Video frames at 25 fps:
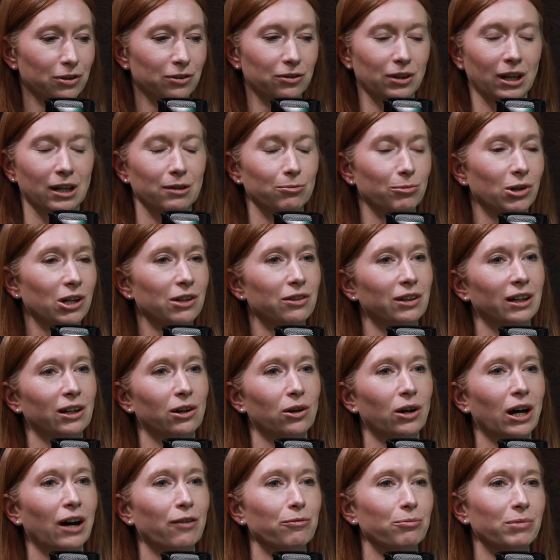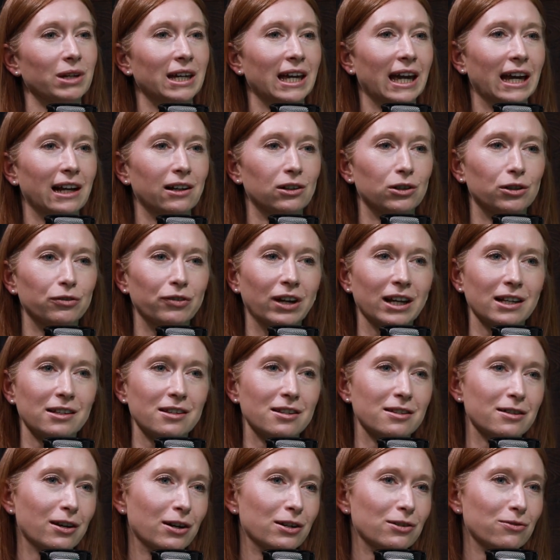they might think, oh, I haven't been getting a lot of
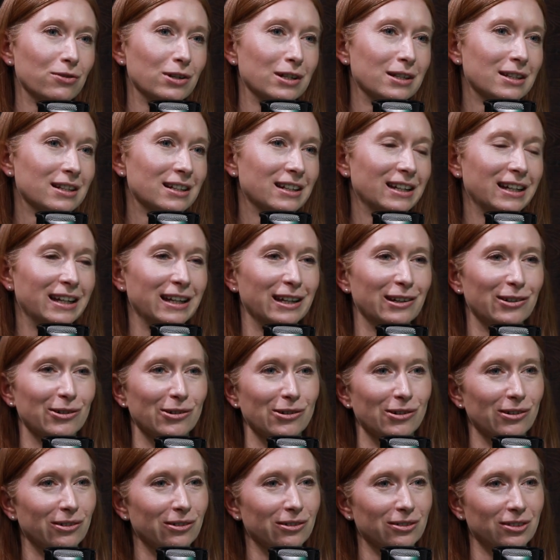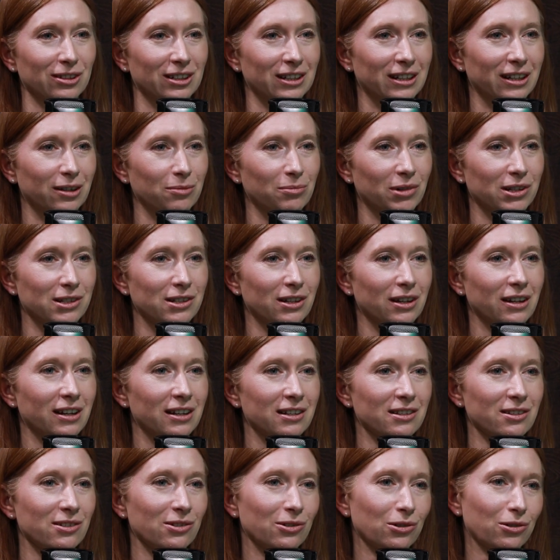exercise recently, or, my
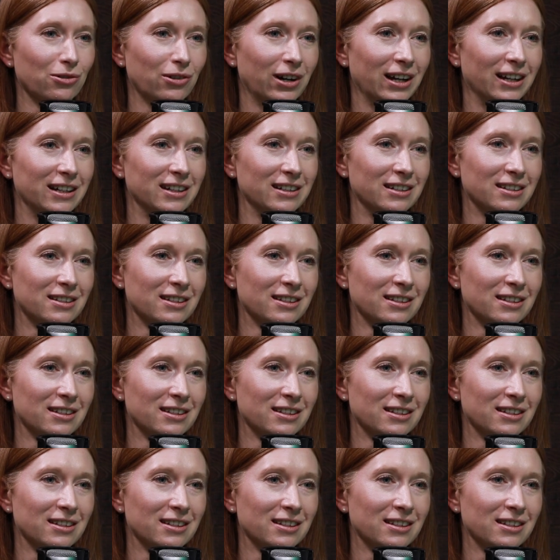diet's not great.